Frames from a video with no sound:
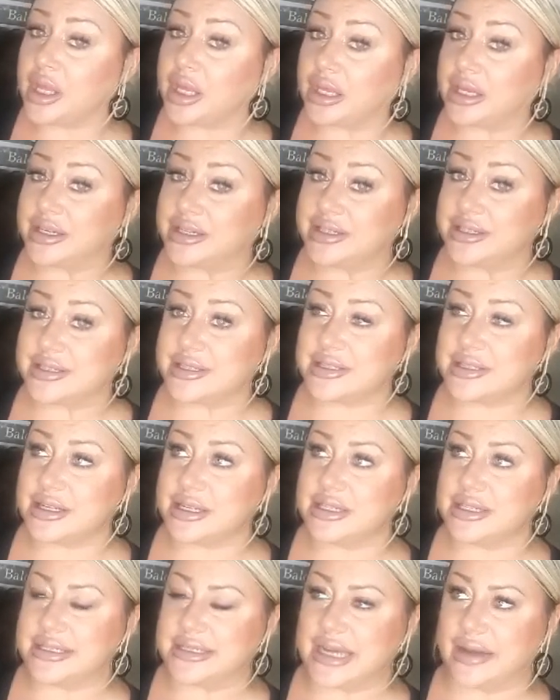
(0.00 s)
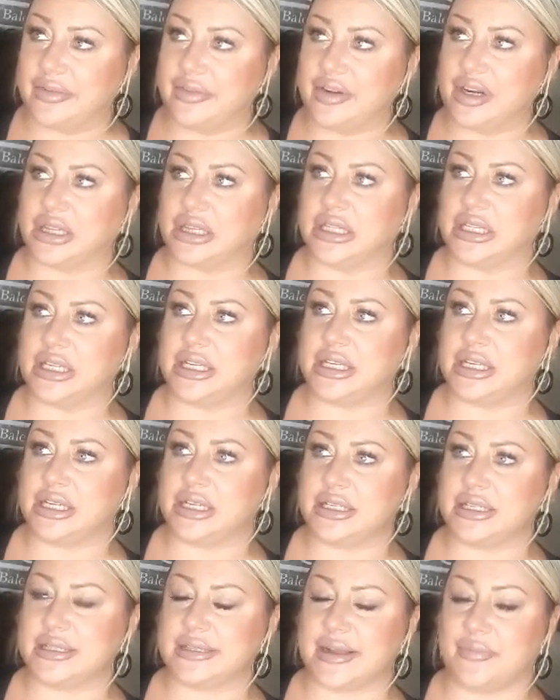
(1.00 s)
is
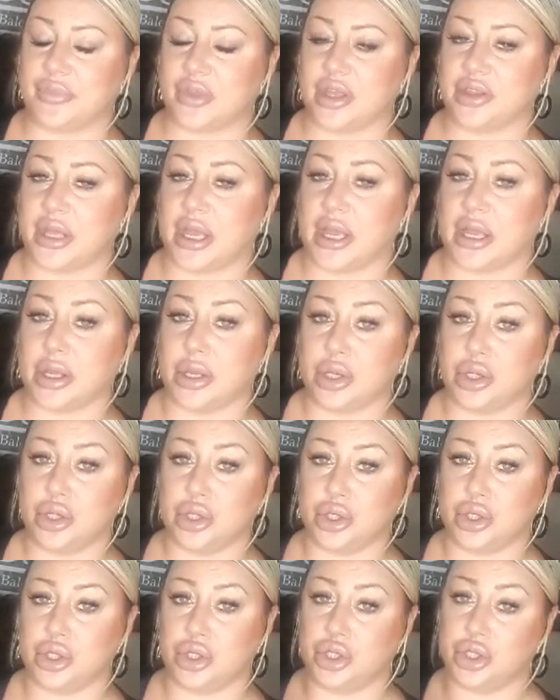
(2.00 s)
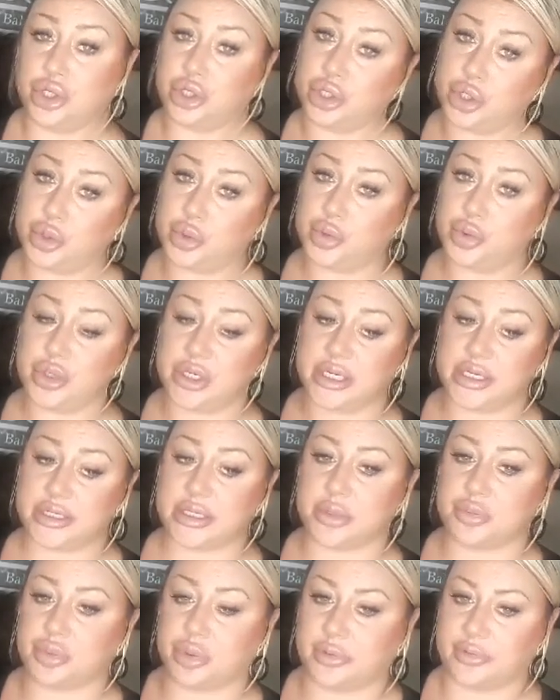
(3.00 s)
definitely something that you need
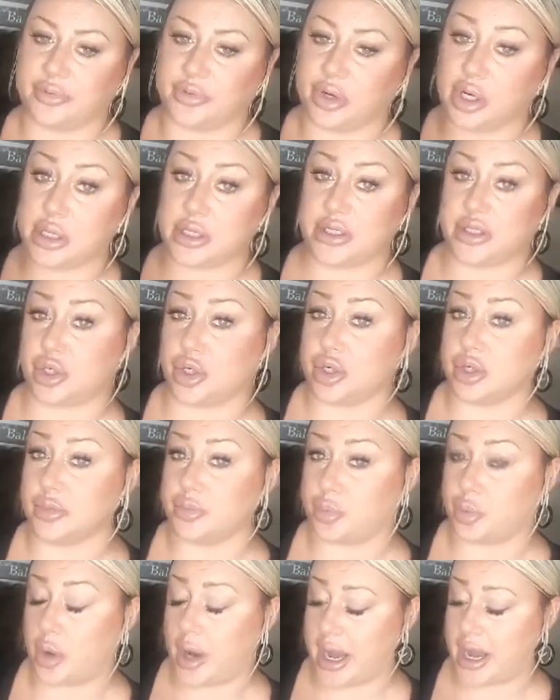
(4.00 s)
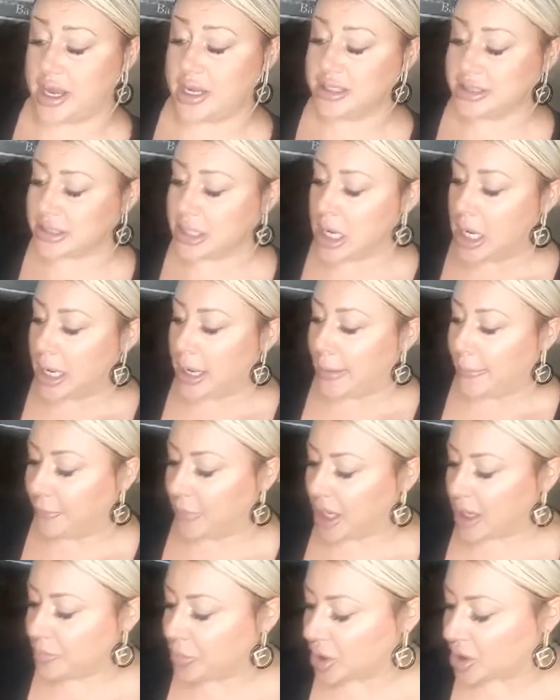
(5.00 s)
to prefer a certain brand.
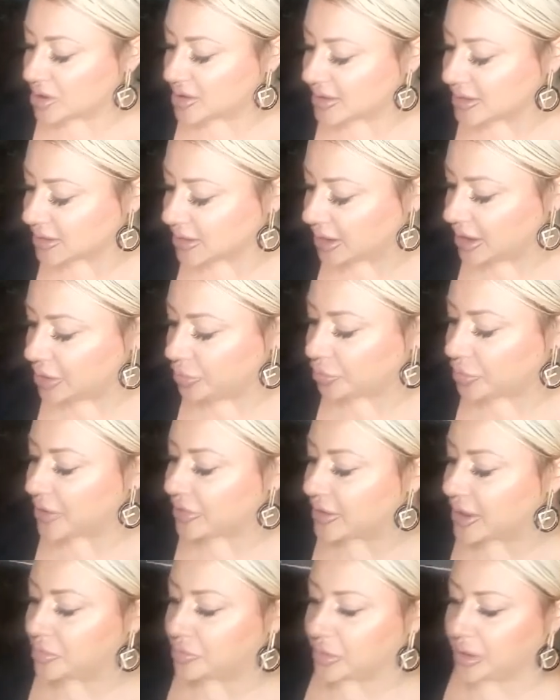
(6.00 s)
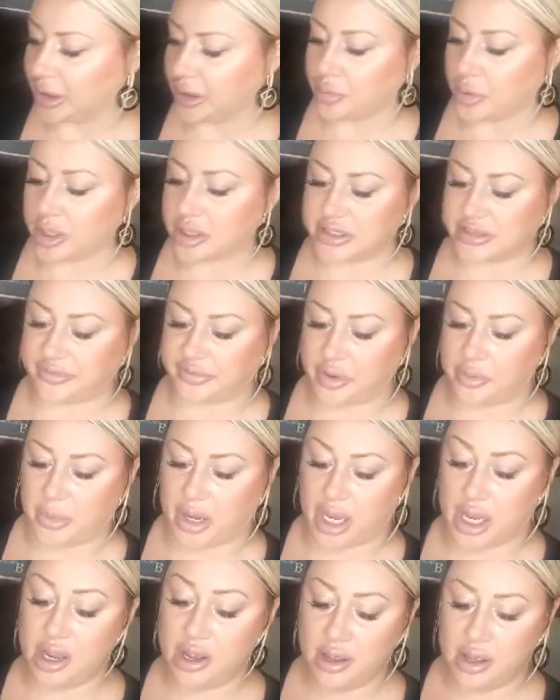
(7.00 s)
Me personally, one that really worked for
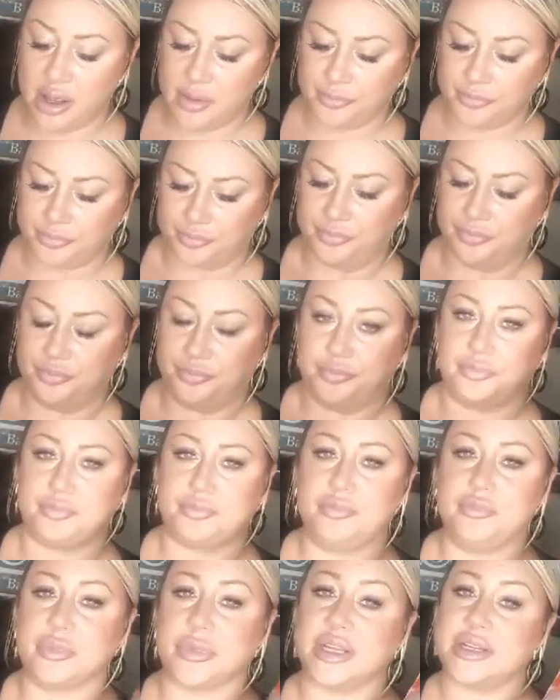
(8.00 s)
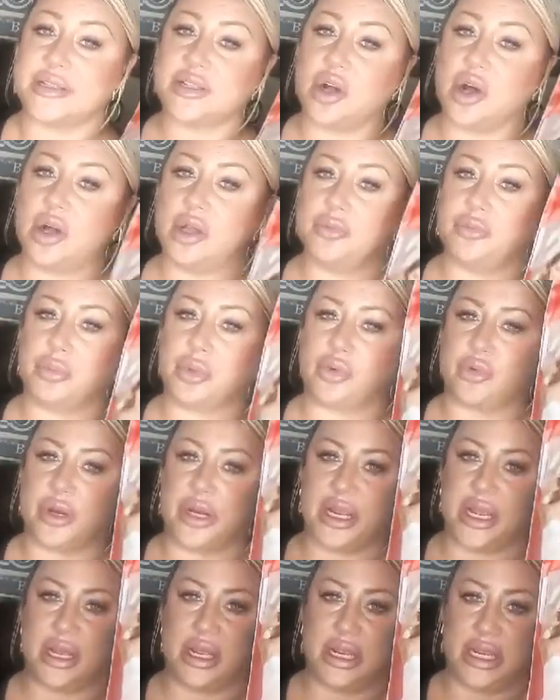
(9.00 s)
me is called
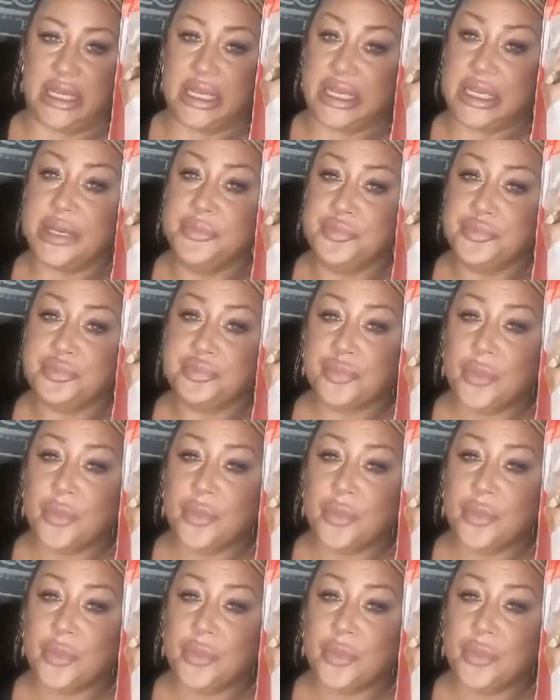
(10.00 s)
Maria E.